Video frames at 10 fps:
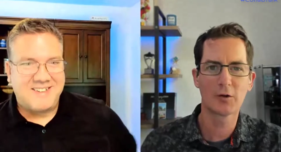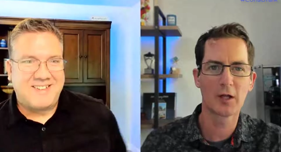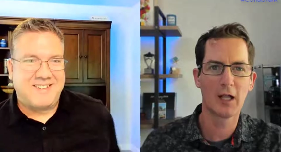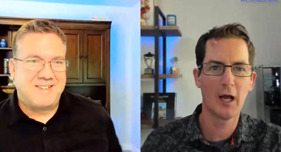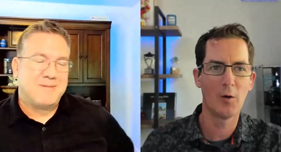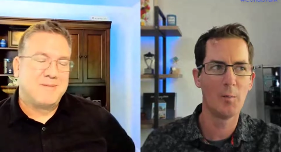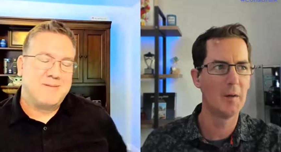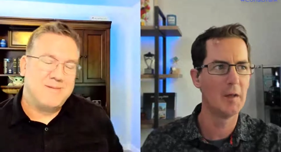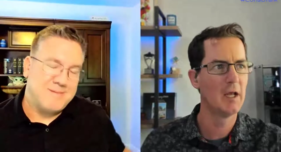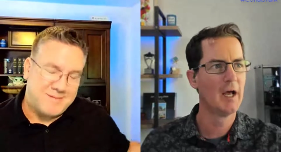Speaker 1: to go to the
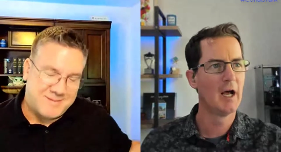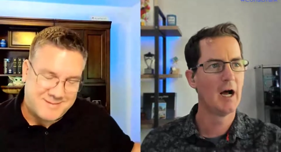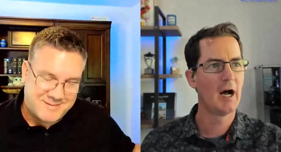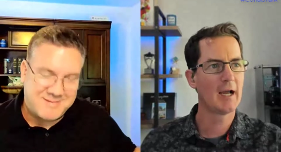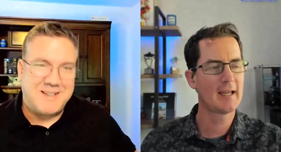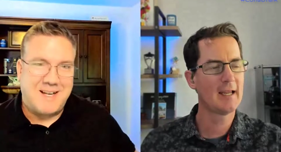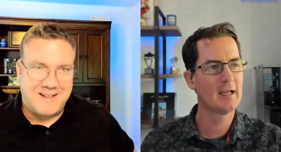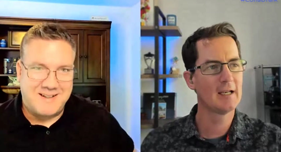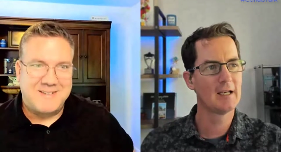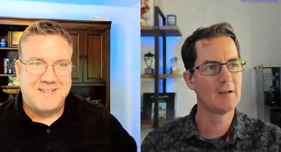cloud, but I
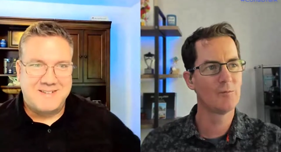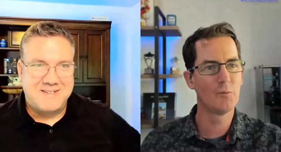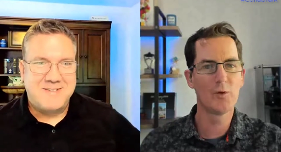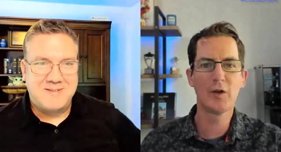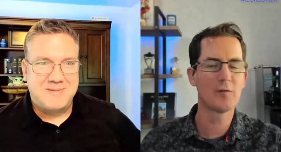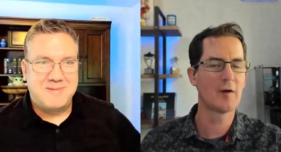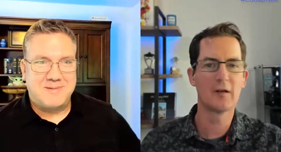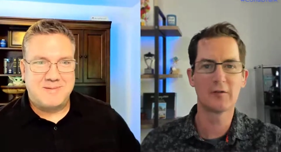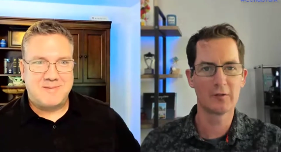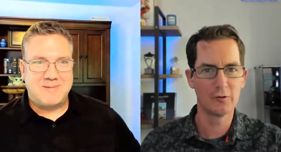can't really
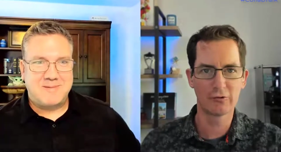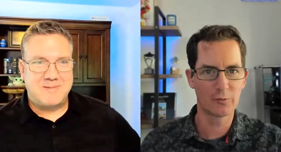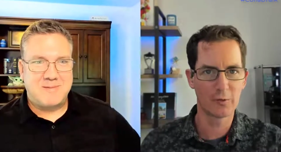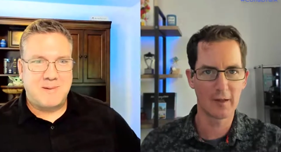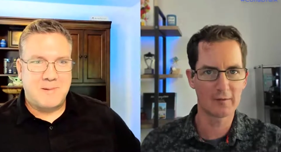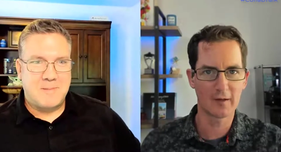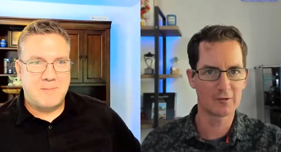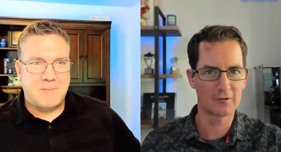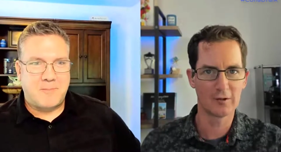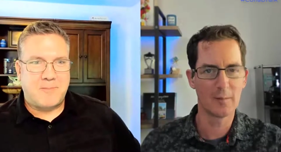find a solution where that's
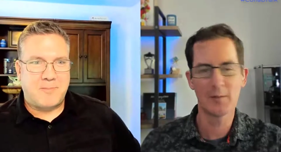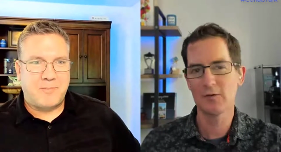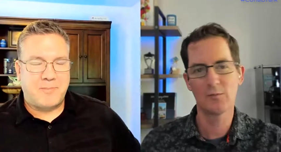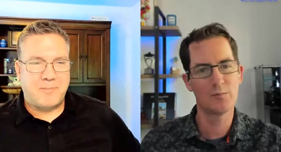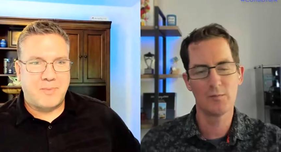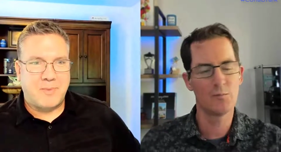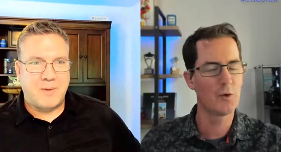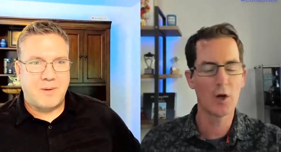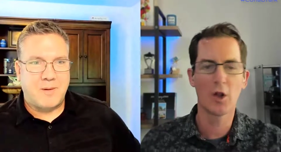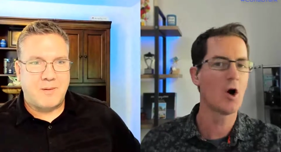actually. I mean,
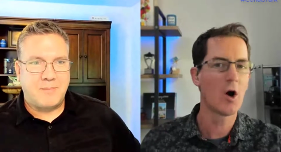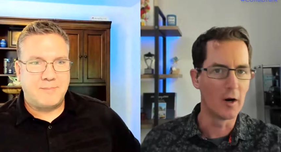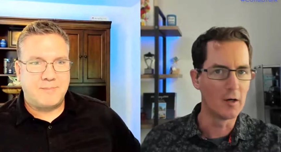we all